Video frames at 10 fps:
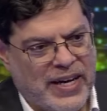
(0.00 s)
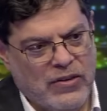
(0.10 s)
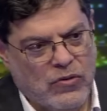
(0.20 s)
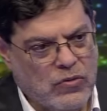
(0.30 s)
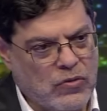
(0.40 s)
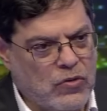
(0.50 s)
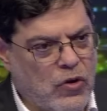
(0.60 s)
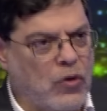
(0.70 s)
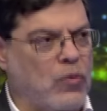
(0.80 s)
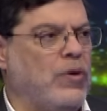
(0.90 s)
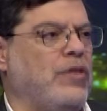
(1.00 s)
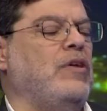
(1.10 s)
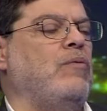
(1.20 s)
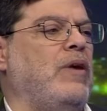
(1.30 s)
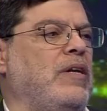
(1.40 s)
I don't know what the
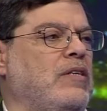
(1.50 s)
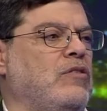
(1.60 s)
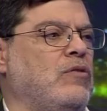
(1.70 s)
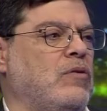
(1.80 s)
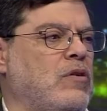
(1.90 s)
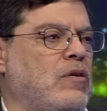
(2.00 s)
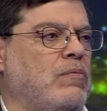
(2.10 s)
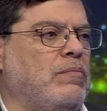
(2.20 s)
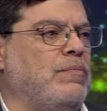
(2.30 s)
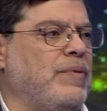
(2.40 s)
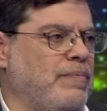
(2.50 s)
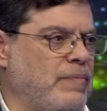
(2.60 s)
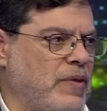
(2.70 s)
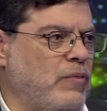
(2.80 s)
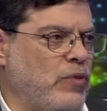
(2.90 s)
Iranians are,
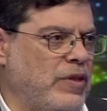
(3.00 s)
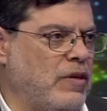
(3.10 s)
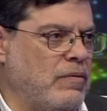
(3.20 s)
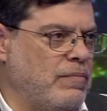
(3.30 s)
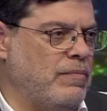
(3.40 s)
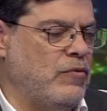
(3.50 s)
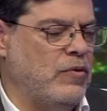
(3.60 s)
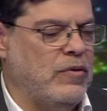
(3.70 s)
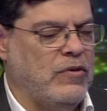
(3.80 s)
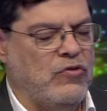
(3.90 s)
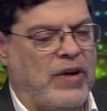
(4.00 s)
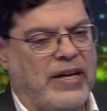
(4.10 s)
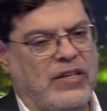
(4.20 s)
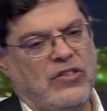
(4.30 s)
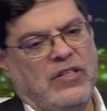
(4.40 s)
what their
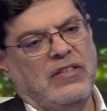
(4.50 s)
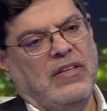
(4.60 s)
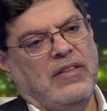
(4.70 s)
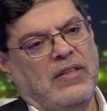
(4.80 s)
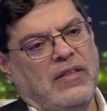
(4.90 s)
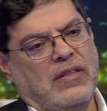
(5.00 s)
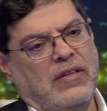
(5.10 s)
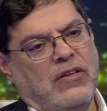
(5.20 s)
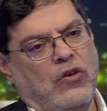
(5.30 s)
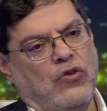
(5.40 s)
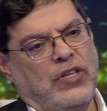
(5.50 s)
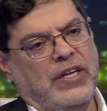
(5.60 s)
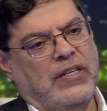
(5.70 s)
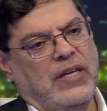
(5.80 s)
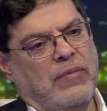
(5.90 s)
strategy is at the
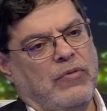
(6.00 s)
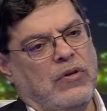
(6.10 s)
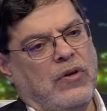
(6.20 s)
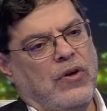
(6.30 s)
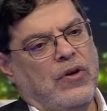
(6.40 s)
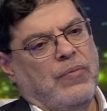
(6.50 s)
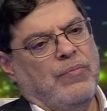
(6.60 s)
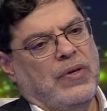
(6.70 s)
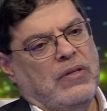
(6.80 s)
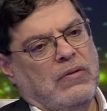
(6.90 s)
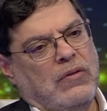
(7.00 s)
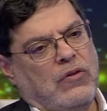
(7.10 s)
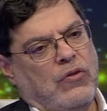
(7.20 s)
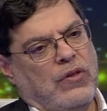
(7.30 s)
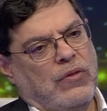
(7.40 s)
negotiating table, but
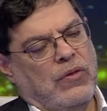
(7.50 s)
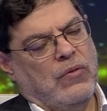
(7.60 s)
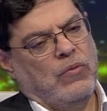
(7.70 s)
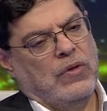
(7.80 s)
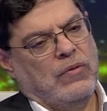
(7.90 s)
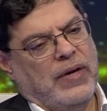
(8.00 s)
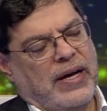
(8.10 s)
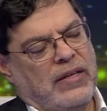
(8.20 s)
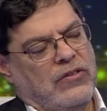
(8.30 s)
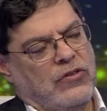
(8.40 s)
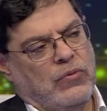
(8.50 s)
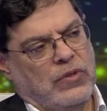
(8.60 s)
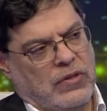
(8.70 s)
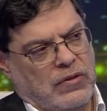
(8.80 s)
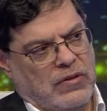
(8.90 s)
what Alastair
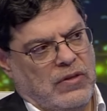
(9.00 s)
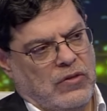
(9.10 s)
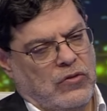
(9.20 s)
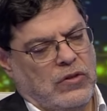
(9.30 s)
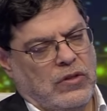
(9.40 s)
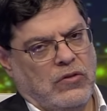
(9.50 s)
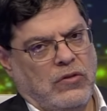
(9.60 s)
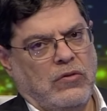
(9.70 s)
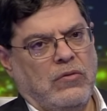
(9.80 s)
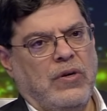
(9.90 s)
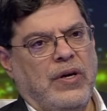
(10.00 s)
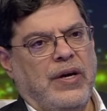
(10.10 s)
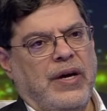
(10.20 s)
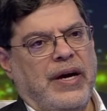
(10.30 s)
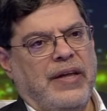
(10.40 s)
was alluding to,
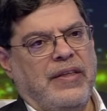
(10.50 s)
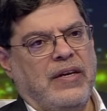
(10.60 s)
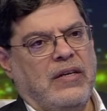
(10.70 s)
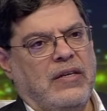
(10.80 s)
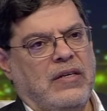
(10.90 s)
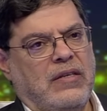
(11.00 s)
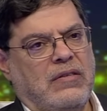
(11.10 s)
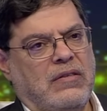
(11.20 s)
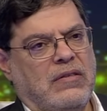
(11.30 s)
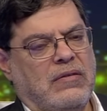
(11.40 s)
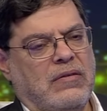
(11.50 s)
I think, is